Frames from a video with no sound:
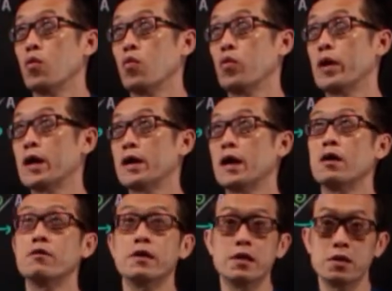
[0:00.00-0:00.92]
We are
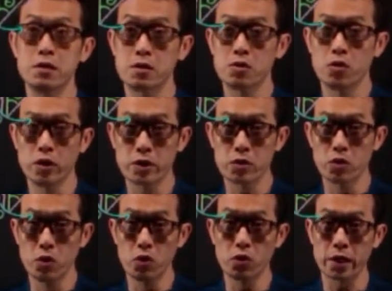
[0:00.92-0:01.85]
now going to
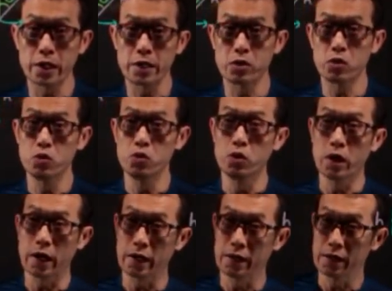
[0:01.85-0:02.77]
look into
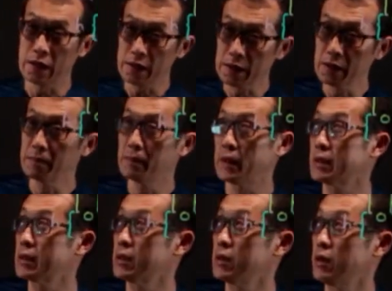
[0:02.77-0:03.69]
another
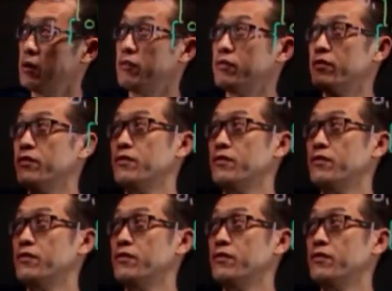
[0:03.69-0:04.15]
method of